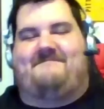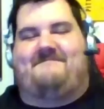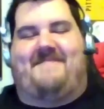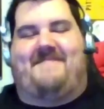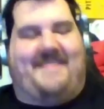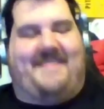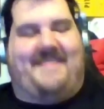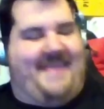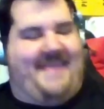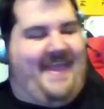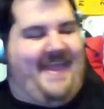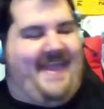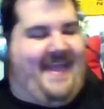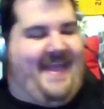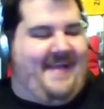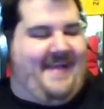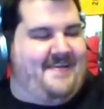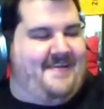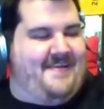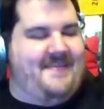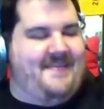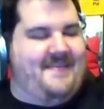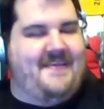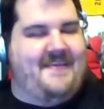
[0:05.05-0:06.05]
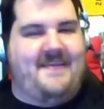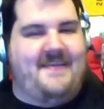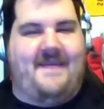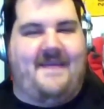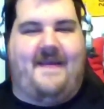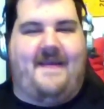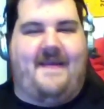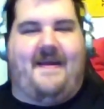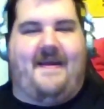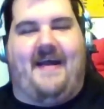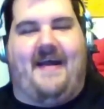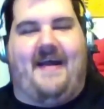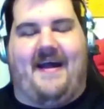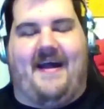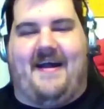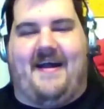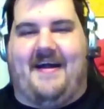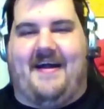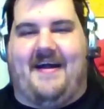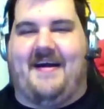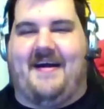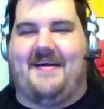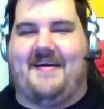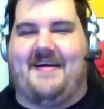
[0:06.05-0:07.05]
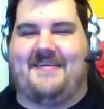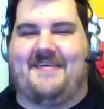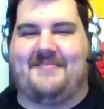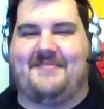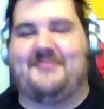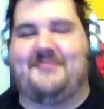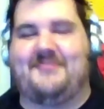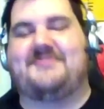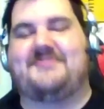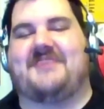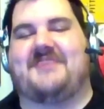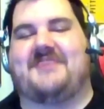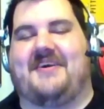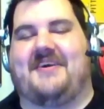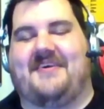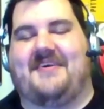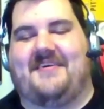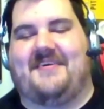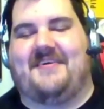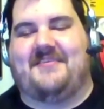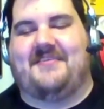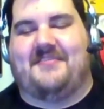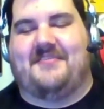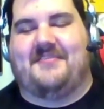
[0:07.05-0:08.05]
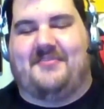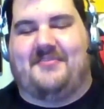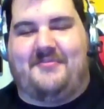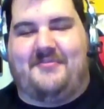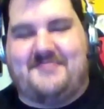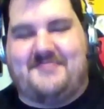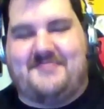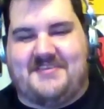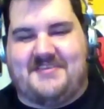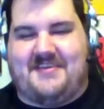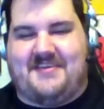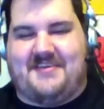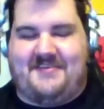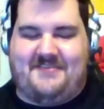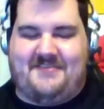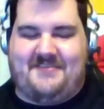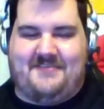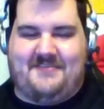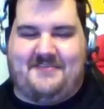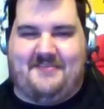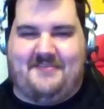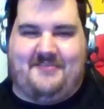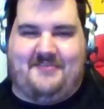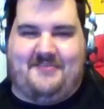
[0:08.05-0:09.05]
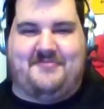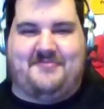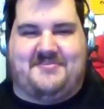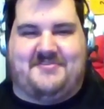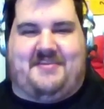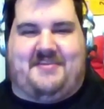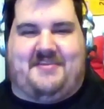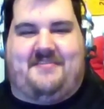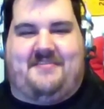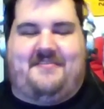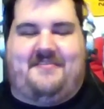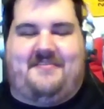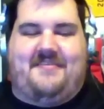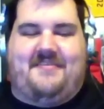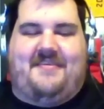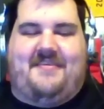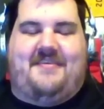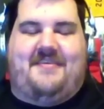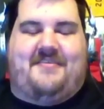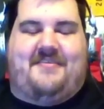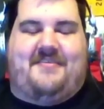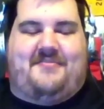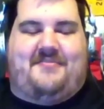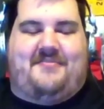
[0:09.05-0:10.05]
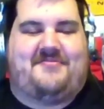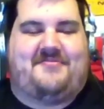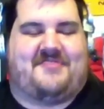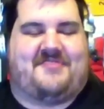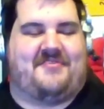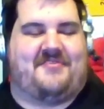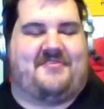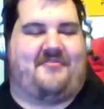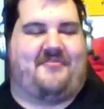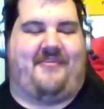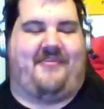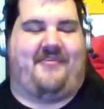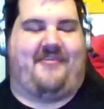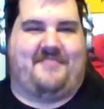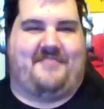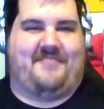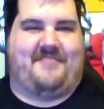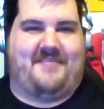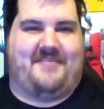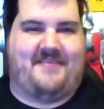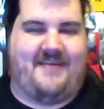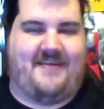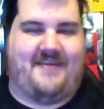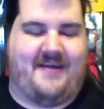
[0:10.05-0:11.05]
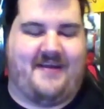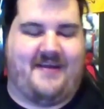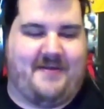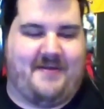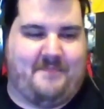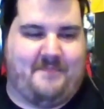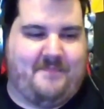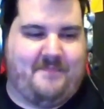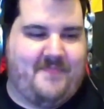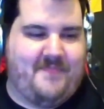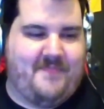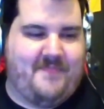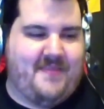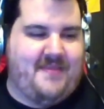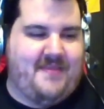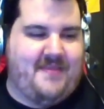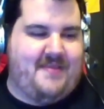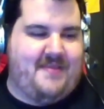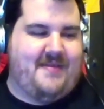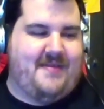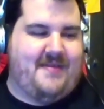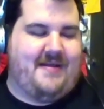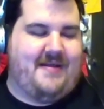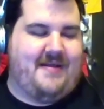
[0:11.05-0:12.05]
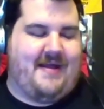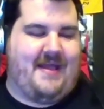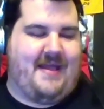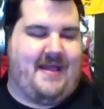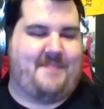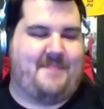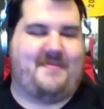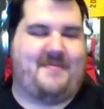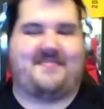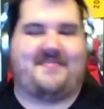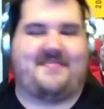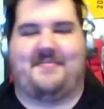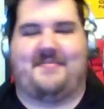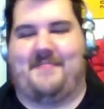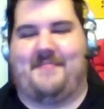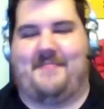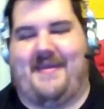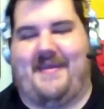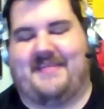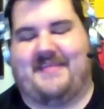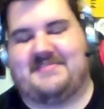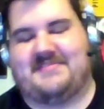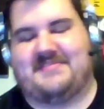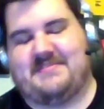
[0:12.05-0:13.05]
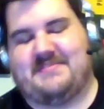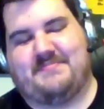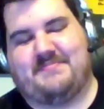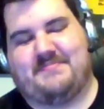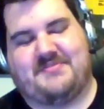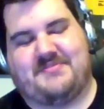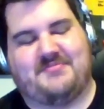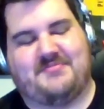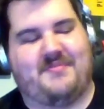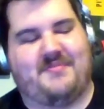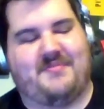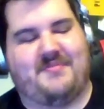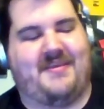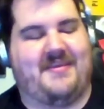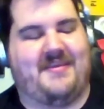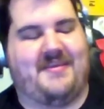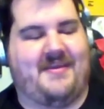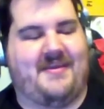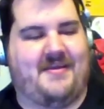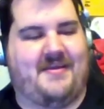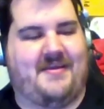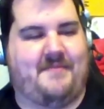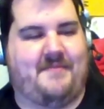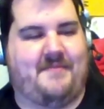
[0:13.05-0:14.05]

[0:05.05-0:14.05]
Yeah. Ah, uh, Lucha. Lucha. Lucha. Lucha Underground. Um, I picked the match between um,